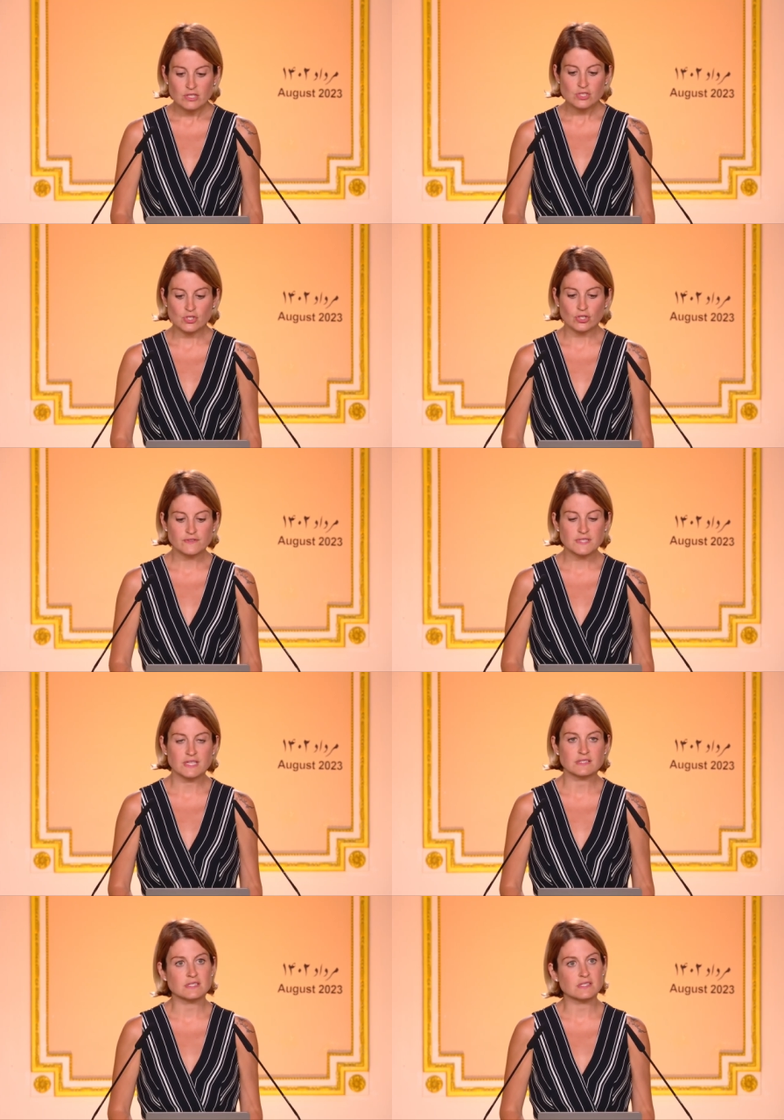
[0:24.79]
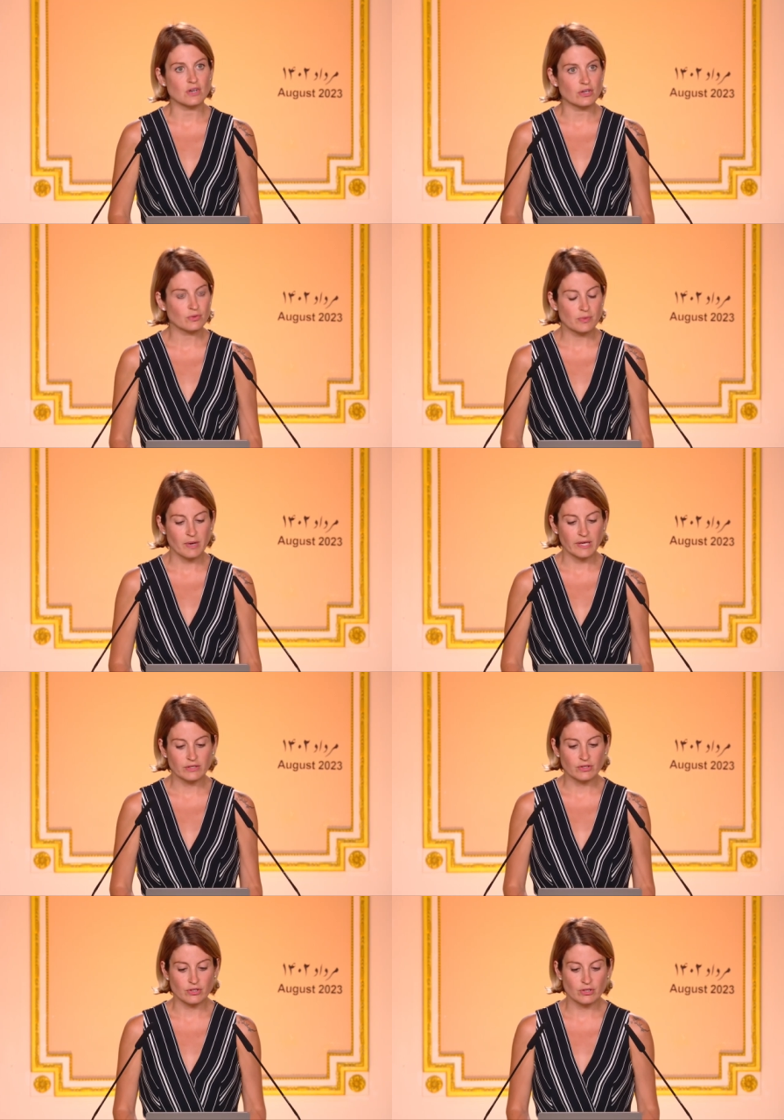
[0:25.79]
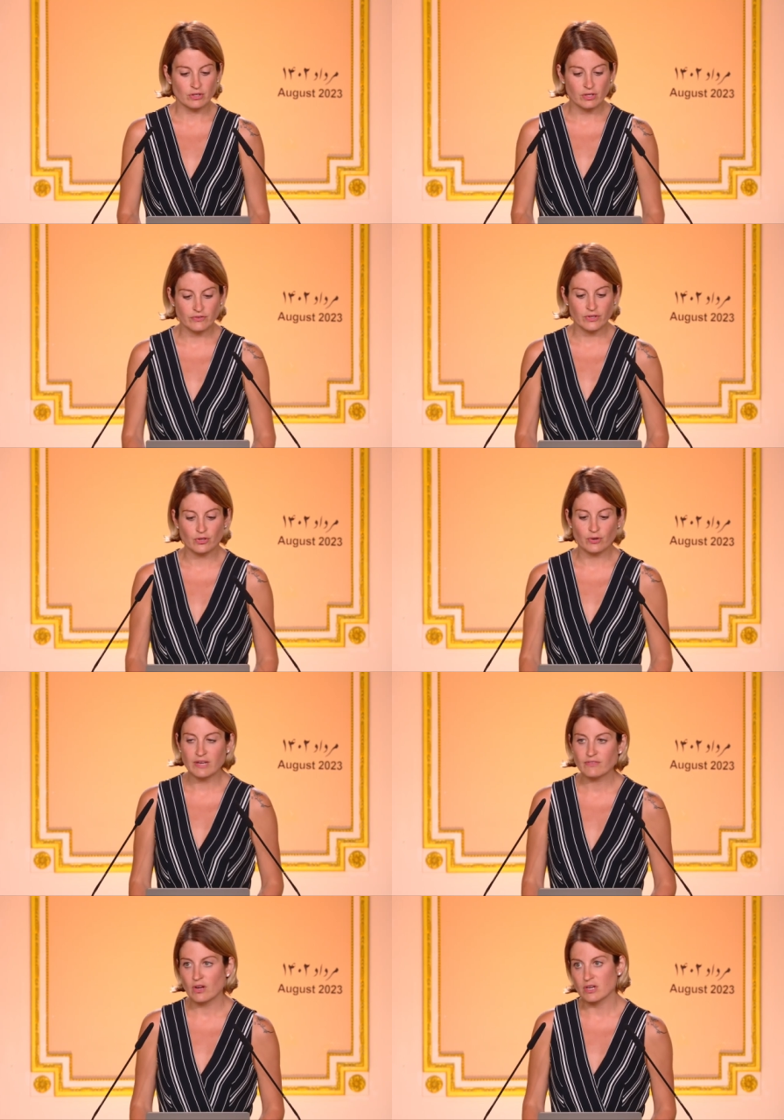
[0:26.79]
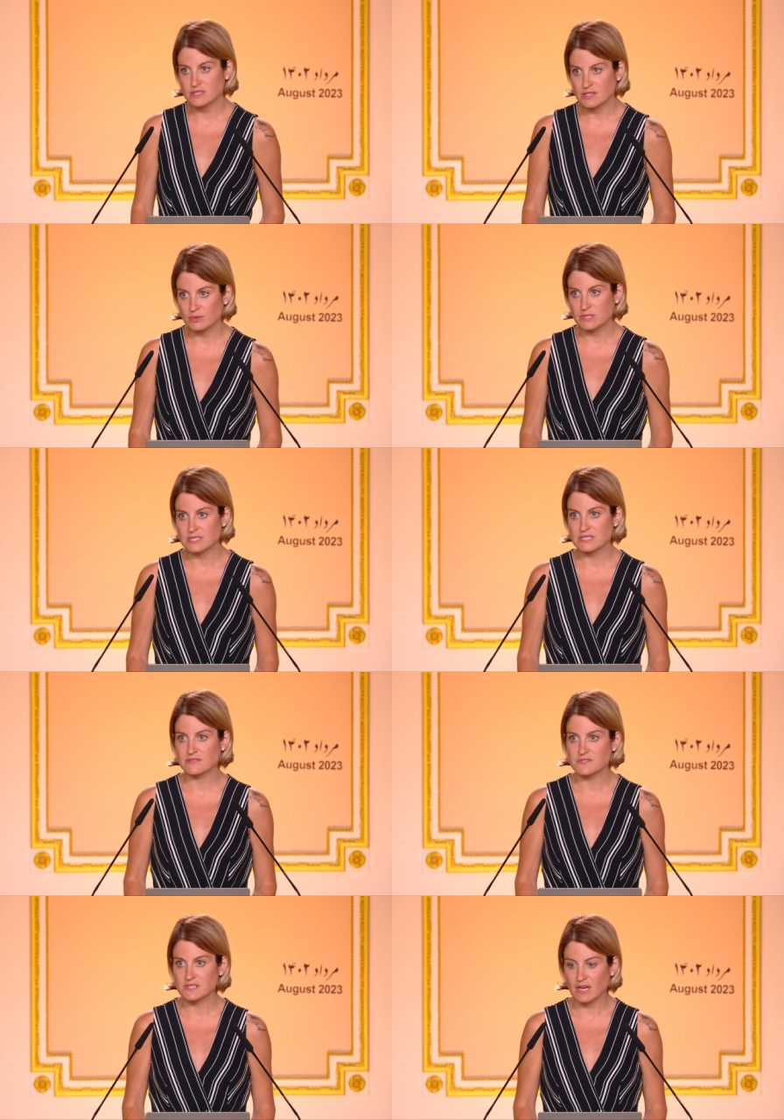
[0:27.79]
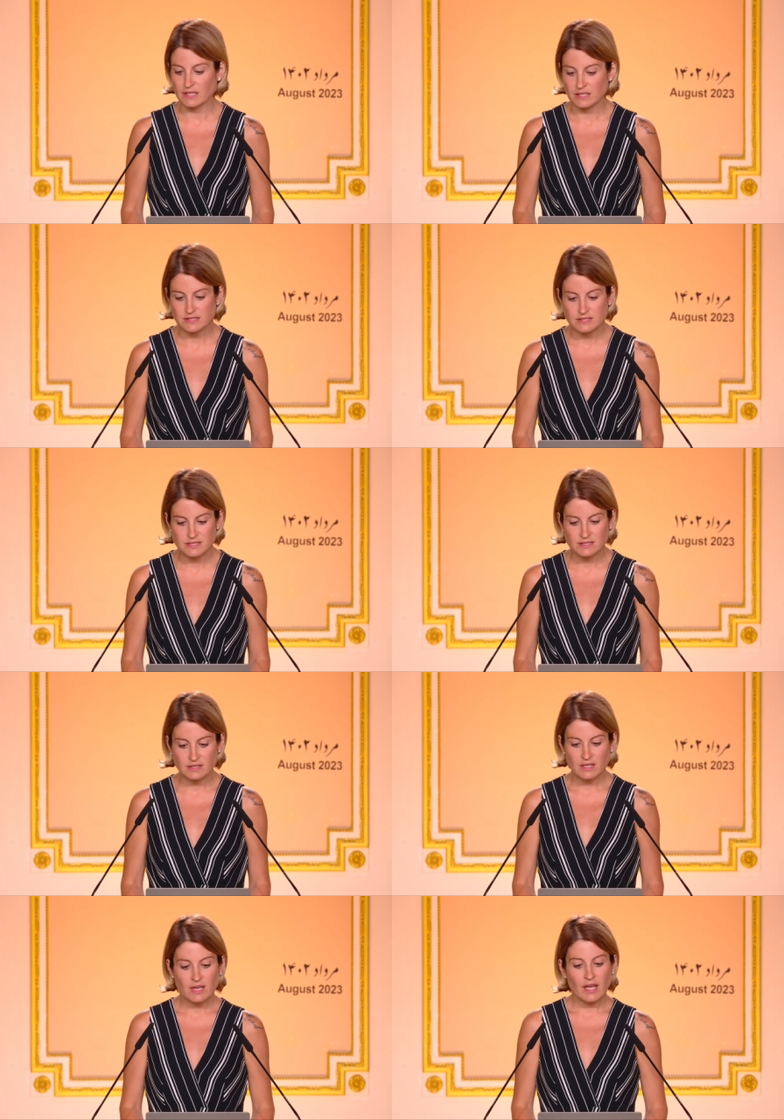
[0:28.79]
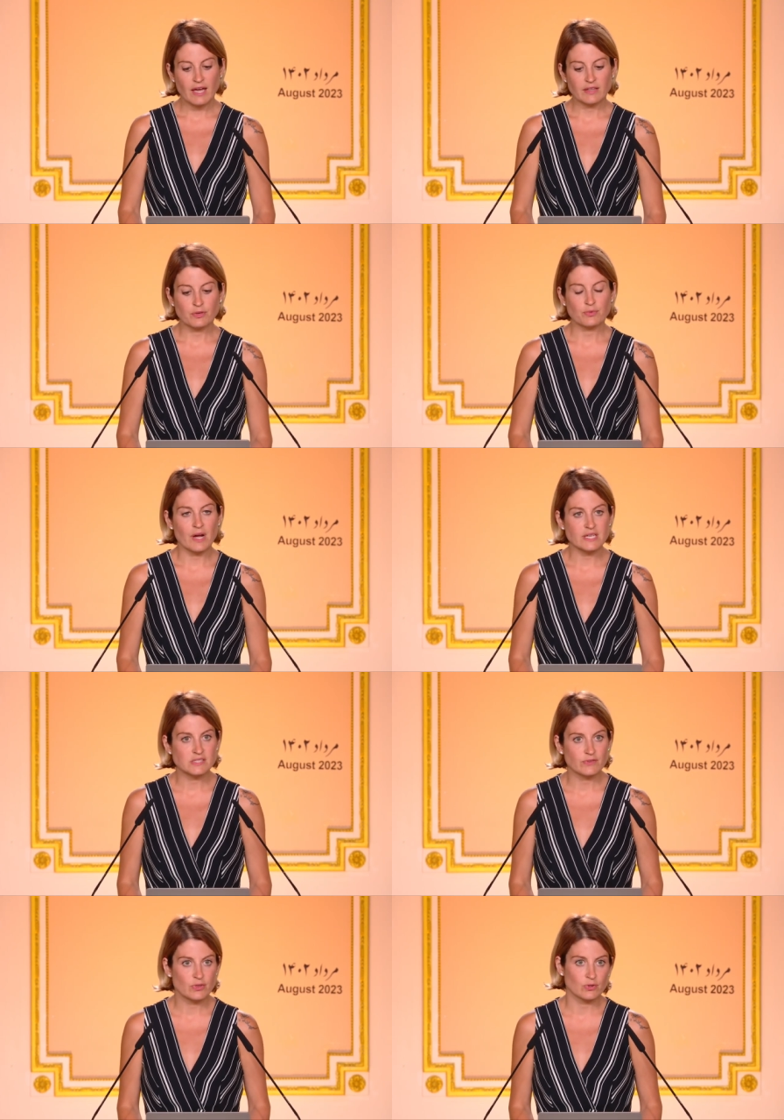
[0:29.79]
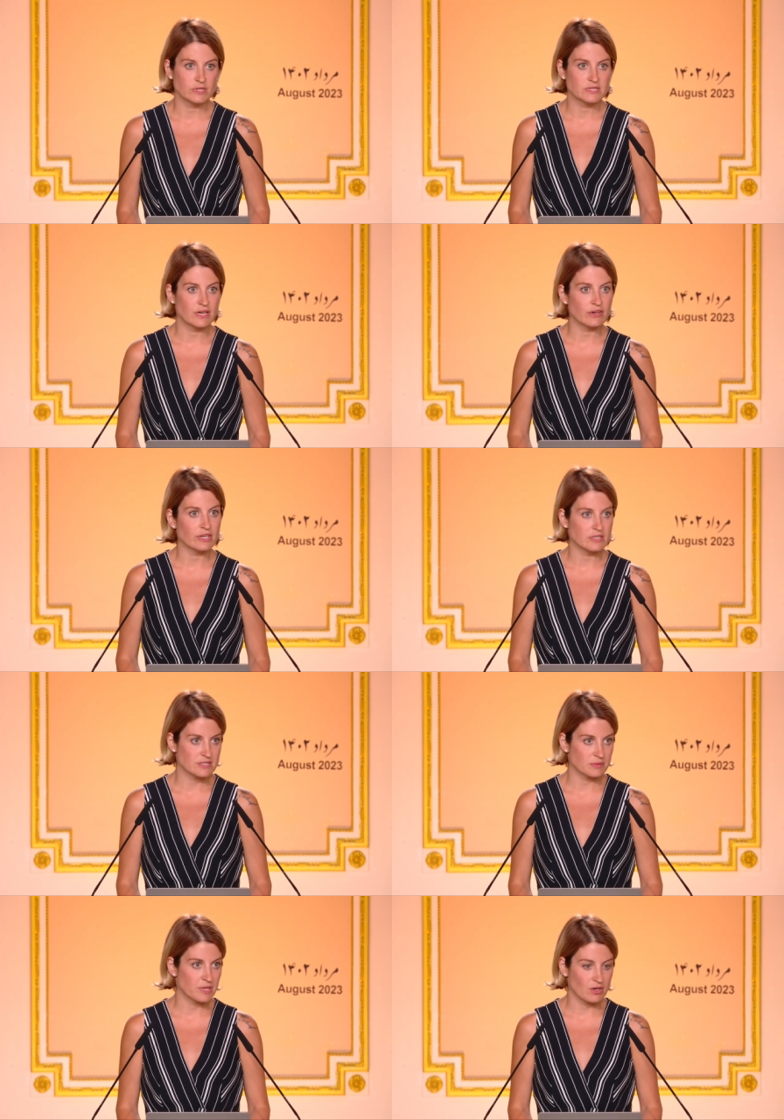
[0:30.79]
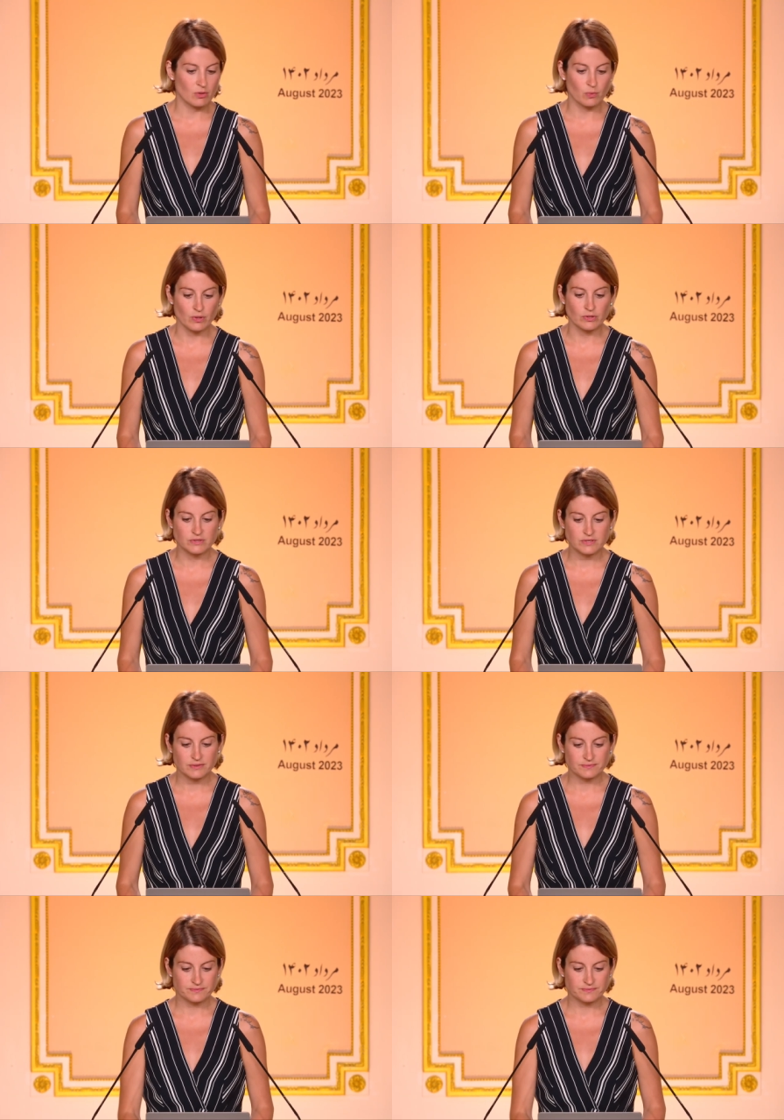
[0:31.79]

serves as a stark reminder of the grave consequences of silence and the rise of authoritarianism in our world.